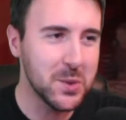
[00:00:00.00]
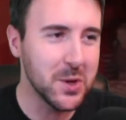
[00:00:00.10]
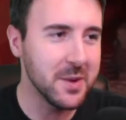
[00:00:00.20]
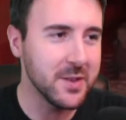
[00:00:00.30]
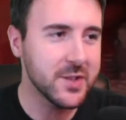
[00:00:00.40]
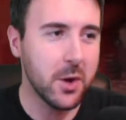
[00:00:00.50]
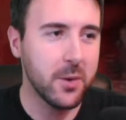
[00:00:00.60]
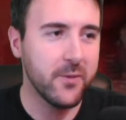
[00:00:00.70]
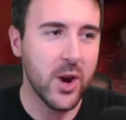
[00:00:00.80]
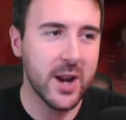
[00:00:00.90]
at tournaments.
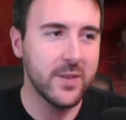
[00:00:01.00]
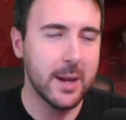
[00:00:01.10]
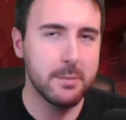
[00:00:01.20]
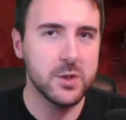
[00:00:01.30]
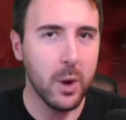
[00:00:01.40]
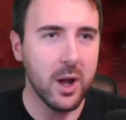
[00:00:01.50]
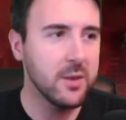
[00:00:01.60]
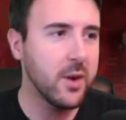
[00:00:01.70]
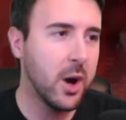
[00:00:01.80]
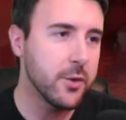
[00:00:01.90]
So Frackflem
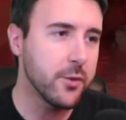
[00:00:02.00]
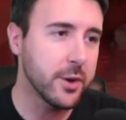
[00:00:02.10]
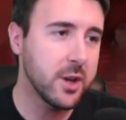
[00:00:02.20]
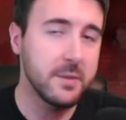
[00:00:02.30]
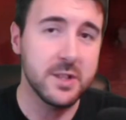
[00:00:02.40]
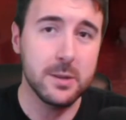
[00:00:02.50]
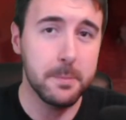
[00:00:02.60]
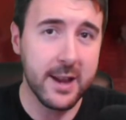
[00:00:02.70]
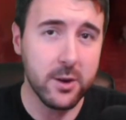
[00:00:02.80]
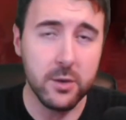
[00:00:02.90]
1200 comes in
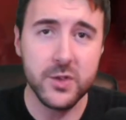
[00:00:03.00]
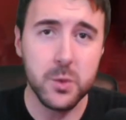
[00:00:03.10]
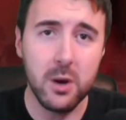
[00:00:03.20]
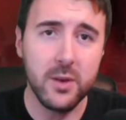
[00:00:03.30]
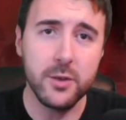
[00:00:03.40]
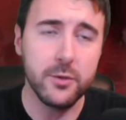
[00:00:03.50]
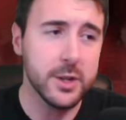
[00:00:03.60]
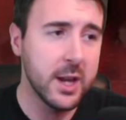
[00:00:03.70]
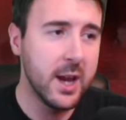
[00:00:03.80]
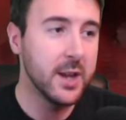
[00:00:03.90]
bang on
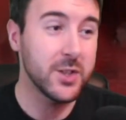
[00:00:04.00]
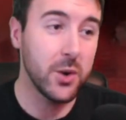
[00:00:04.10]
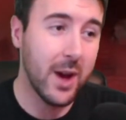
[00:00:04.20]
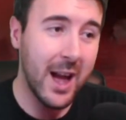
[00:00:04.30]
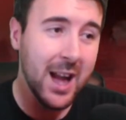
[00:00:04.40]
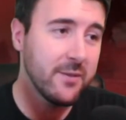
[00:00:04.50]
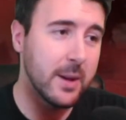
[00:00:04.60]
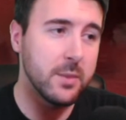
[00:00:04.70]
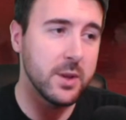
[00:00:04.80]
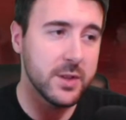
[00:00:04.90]
1200. So
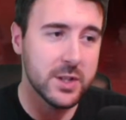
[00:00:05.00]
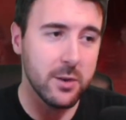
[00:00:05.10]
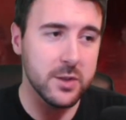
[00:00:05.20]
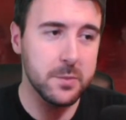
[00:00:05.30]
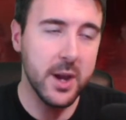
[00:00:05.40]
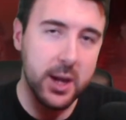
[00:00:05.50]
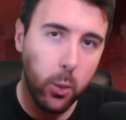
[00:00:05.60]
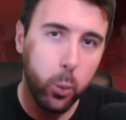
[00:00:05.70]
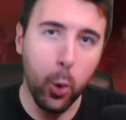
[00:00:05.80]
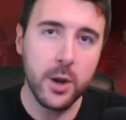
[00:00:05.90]
Hackflem,
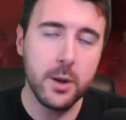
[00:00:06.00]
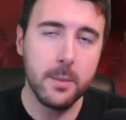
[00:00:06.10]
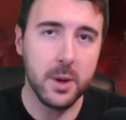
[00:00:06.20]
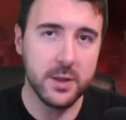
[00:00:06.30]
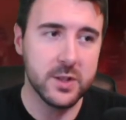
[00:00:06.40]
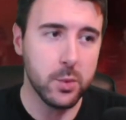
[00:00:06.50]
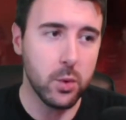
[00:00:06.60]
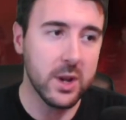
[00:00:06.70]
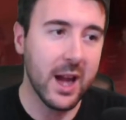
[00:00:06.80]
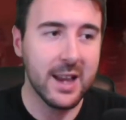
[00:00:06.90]
Scuttlespike, 1
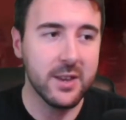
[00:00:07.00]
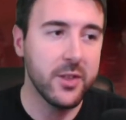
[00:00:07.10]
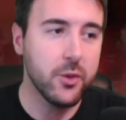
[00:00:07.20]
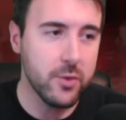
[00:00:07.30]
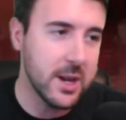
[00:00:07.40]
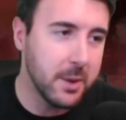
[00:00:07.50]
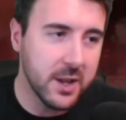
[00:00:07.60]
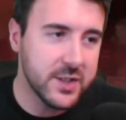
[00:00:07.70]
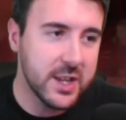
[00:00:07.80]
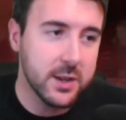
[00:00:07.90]
Bloodspawn and 3
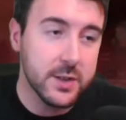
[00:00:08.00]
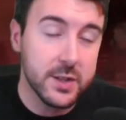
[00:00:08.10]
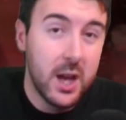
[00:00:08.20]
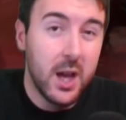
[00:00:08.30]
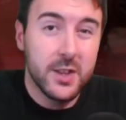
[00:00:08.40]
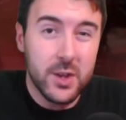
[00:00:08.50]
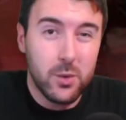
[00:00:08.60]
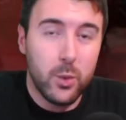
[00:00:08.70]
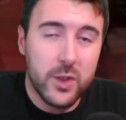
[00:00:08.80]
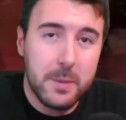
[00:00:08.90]
Bloodseekers.
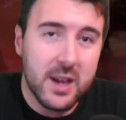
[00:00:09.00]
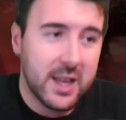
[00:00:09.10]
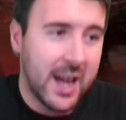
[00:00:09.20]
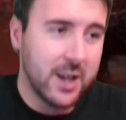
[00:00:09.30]
So with a bit of